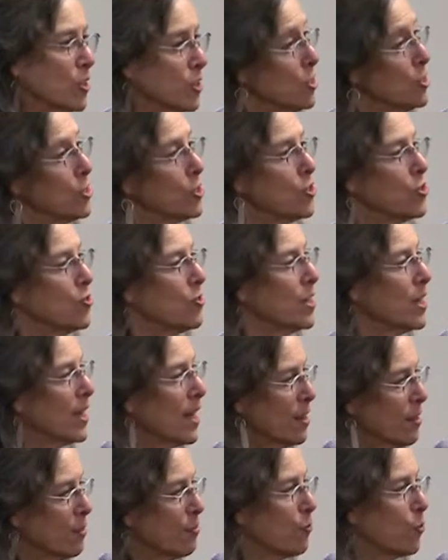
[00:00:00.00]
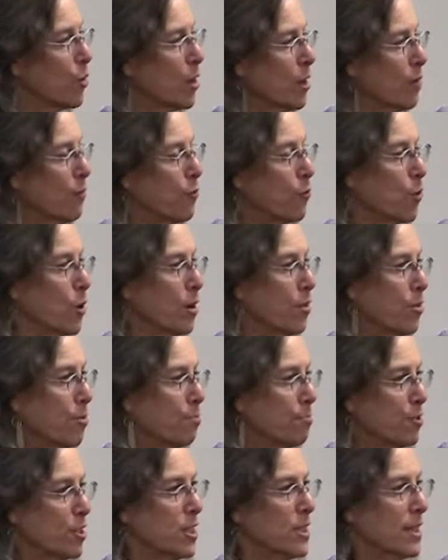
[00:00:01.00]
our children in the 44th
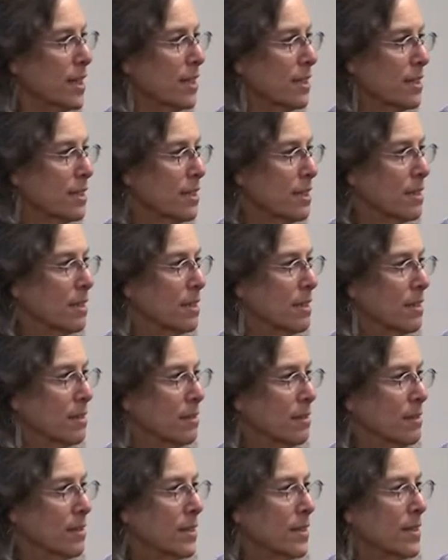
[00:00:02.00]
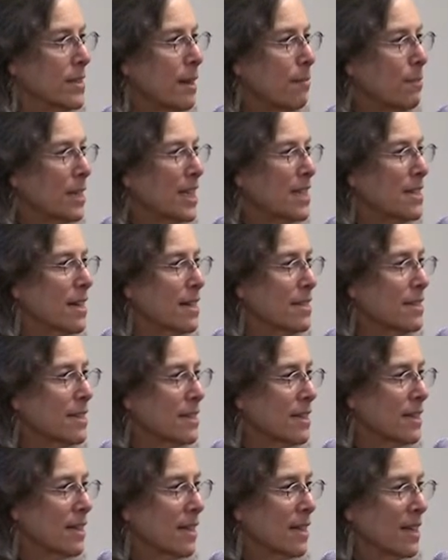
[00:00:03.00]
precinct. Does that make
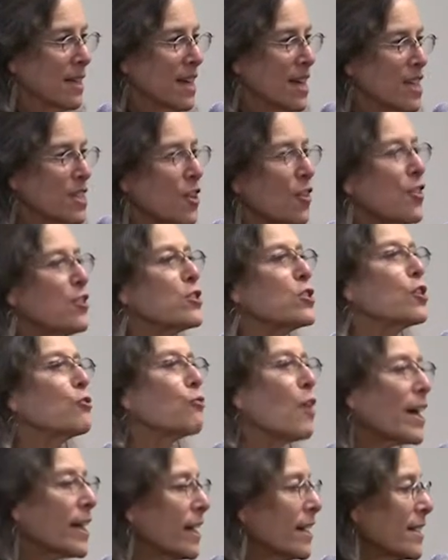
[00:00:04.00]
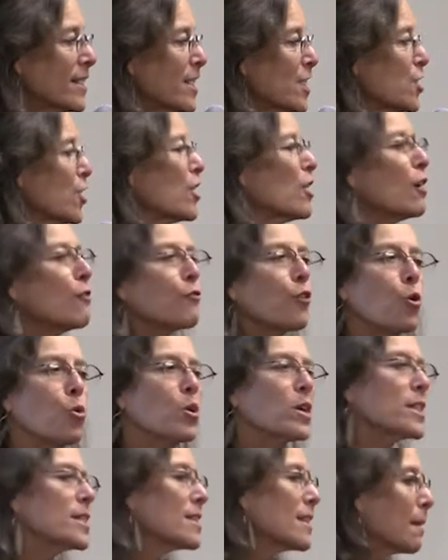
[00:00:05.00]
sense? So there's a recognition, of
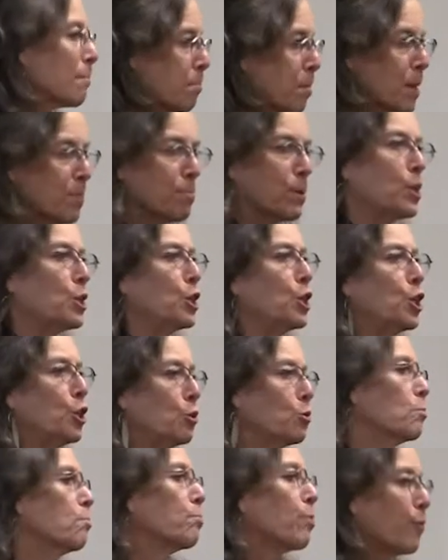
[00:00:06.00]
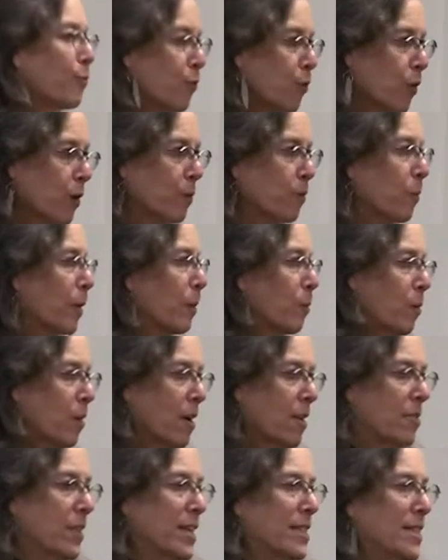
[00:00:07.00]
course, that people knew before we were
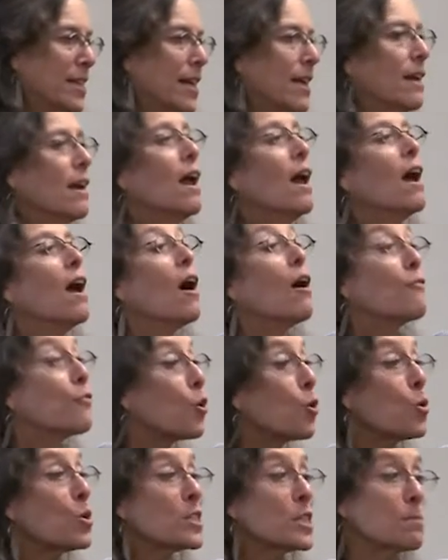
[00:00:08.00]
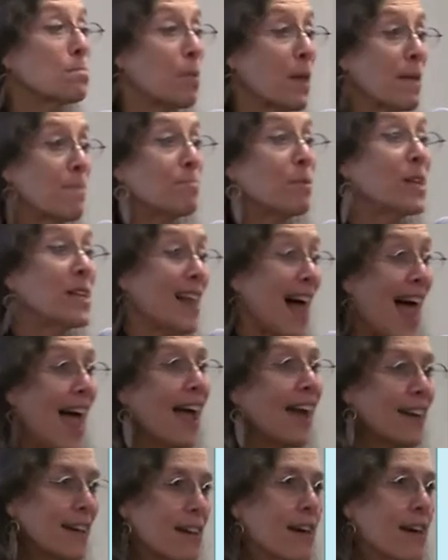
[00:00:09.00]
on the scene. Of course, people had